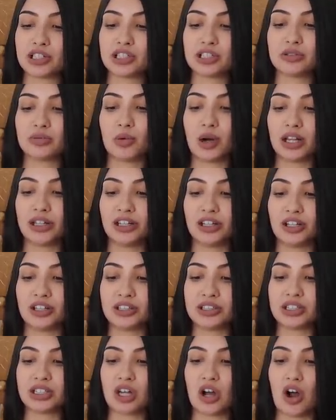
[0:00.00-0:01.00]

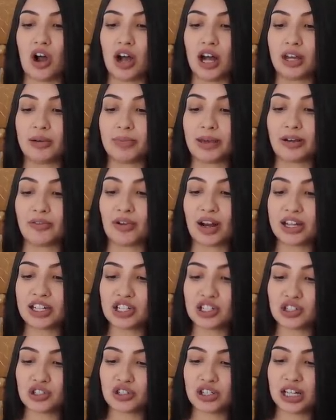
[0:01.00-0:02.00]
Swaddlers on my
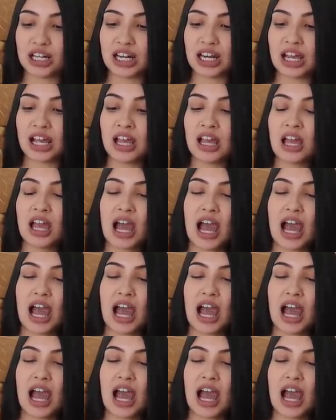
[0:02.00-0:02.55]
registry.